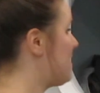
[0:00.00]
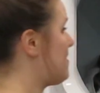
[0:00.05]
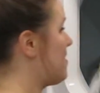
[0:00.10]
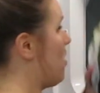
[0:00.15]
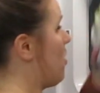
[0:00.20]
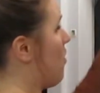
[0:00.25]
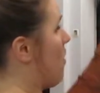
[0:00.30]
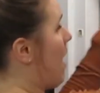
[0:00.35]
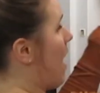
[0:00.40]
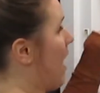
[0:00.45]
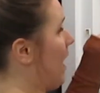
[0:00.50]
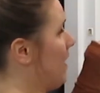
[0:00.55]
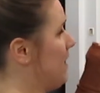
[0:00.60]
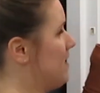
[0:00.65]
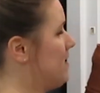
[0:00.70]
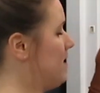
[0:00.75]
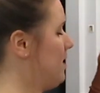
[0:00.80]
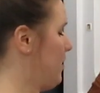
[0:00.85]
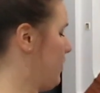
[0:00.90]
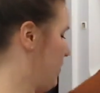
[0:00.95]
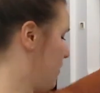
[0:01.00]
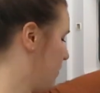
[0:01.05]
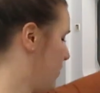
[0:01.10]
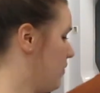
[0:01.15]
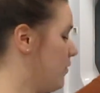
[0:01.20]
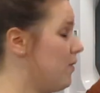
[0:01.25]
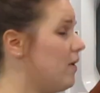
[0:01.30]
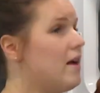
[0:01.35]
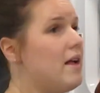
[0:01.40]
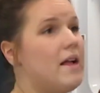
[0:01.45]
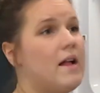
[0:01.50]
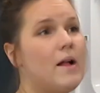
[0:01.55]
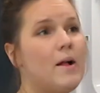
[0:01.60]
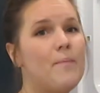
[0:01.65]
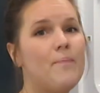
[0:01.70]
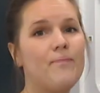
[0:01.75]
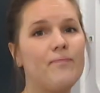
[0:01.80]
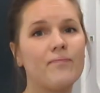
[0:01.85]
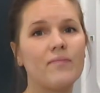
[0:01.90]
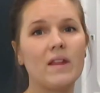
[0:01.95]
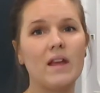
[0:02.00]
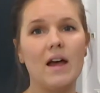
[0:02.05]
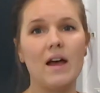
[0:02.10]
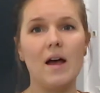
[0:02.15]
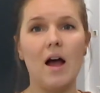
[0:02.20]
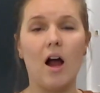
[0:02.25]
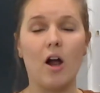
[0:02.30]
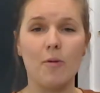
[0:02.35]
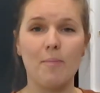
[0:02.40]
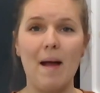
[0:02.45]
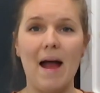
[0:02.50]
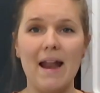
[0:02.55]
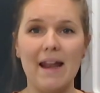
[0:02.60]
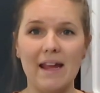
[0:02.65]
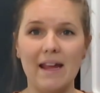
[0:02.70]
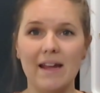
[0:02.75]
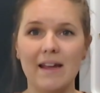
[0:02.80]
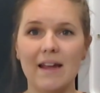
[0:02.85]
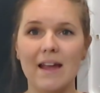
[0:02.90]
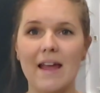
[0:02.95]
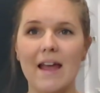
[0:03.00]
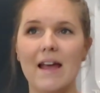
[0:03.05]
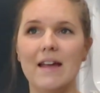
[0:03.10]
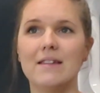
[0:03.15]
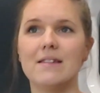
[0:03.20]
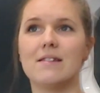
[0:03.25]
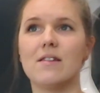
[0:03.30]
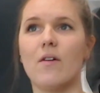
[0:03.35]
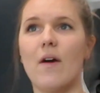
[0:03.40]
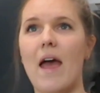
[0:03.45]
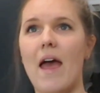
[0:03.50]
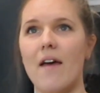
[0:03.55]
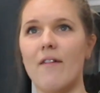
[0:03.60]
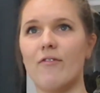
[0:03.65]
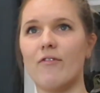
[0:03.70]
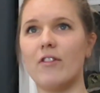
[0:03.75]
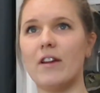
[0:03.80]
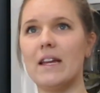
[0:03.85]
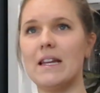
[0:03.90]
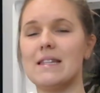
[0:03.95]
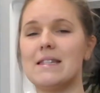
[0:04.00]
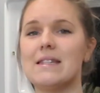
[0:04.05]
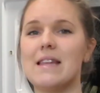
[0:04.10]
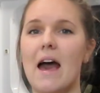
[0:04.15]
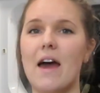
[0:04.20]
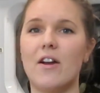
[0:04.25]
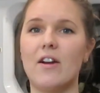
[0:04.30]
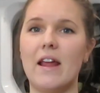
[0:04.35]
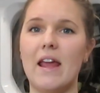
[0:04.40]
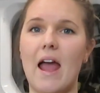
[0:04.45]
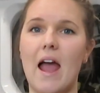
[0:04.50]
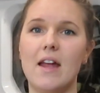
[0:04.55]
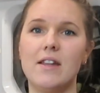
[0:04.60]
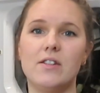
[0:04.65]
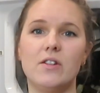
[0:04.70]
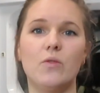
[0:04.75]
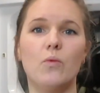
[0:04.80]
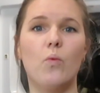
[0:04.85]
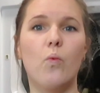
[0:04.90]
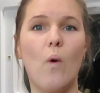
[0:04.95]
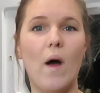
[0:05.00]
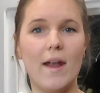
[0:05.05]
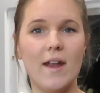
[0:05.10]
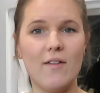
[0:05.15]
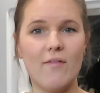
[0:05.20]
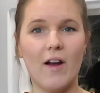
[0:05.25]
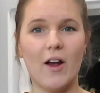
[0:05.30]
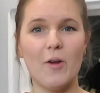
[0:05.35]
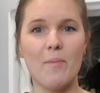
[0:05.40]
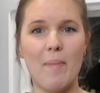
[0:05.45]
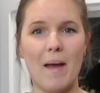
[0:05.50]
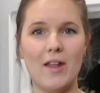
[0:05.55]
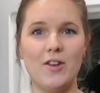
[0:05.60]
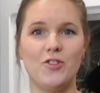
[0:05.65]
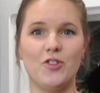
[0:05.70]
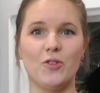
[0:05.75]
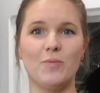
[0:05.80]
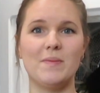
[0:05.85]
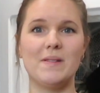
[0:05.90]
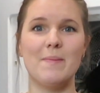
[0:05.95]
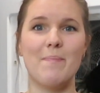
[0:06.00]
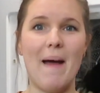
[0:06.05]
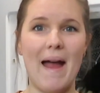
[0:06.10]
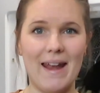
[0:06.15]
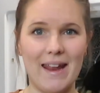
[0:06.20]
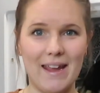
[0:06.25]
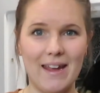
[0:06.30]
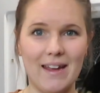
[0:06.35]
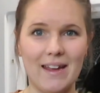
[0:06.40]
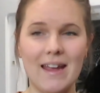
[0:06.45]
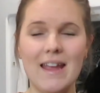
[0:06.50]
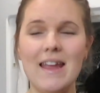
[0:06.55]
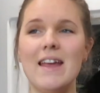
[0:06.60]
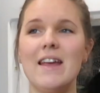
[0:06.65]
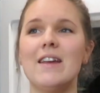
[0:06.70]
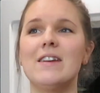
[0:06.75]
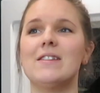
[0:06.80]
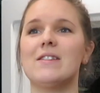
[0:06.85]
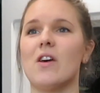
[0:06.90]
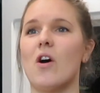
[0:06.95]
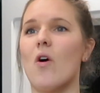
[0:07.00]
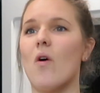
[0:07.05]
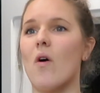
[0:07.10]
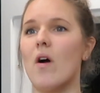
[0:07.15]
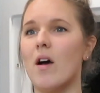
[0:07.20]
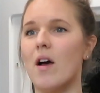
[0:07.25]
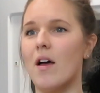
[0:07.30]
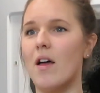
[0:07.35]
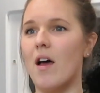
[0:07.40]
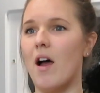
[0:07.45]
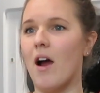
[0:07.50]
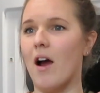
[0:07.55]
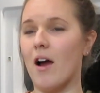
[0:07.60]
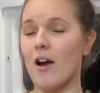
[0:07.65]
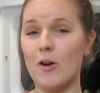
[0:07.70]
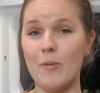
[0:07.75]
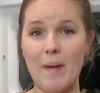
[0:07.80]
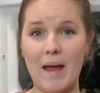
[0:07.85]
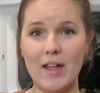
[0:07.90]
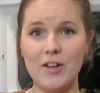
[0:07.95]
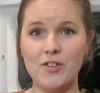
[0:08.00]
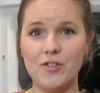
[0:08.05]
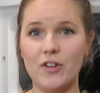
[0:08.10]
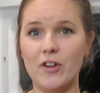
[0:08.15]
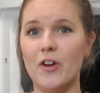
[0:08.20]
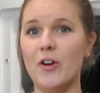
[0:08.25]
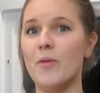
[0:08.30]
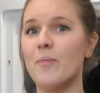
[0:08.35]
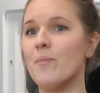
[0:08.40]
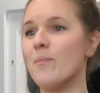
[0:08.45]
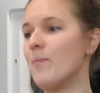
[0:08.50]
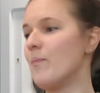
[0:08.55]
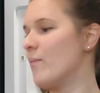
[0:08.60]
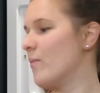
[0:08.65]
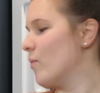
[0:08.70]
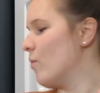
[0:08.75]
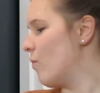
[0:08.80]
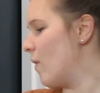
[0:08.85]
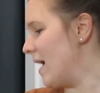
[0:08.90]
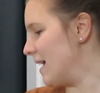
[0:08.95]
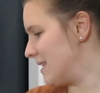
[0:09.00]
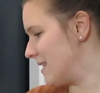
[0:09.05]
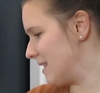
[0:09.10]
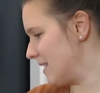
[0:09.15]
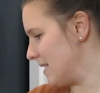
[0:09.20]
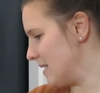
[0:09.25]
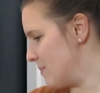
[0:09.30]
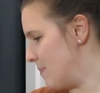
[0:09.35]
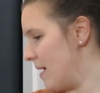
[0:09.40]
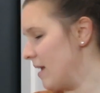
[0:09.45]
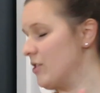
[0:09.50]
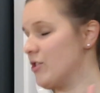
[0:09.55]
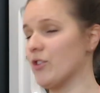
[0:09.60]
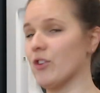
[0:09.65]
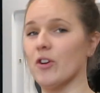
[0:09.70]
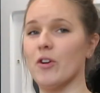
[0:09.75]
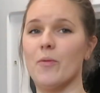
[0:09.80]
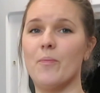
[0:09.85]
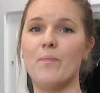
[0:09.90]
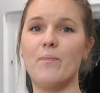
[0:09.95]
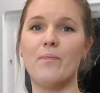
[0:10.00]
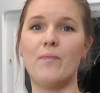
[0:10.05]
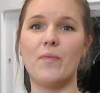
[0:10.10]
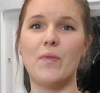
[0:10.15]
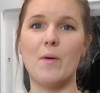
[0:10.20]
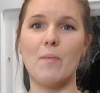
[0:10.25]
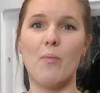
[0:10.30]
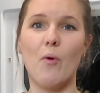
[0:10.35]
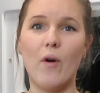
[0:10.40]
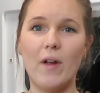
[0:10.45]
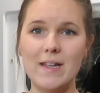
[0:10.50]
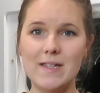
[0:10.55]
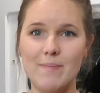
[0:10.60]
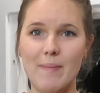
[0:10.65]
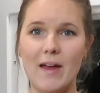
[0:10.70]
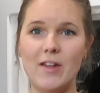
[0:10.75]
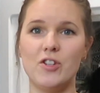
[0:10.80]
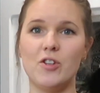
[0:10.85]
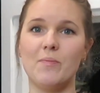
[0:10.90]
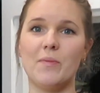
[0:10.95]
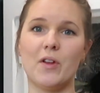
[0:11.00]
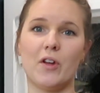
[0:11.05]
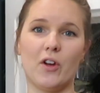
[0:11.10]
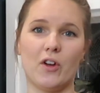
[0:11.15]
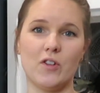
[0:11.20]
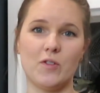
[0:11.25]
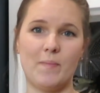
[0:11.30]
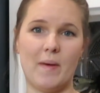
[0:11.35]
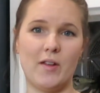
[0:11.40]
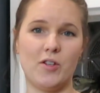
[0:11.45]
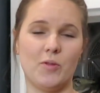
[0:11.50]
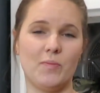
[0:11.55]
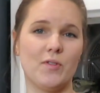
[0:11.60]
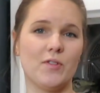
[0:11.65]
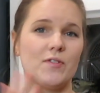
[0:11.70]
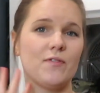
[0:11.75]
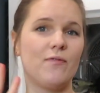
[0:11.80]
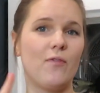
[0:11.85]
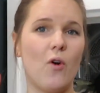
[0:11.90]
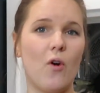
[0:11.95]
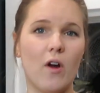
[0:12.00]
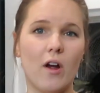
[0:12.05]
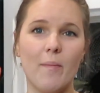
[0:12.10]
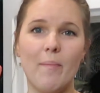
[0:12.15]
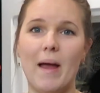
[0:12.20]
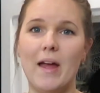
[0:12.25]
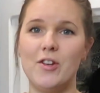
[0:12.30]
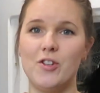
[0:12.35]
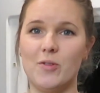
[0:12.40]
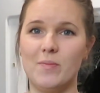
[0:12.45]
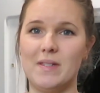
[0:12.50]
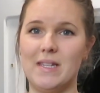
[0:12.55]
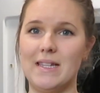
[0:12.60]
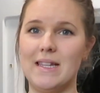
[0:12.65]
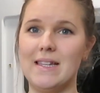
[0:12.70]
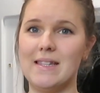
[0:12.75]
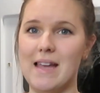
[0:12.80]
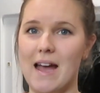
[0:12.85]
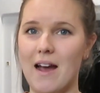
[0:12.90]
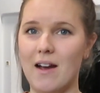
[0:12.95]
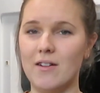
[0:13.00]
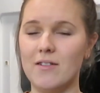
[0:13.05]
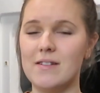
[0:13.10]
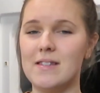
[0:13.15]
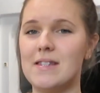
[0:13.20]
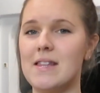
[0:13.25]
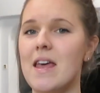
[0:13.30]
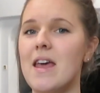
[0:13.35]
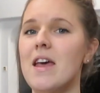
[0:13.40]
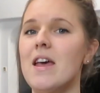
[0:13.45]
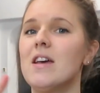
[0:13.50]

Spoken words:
So I do our bedding. And so every Saturday I do one of our bedrooms' bedding. So our bedroom, Wesley's bedroom, the boys' bedroom, the girls' bedroom, there's 4 bedrooms in this house.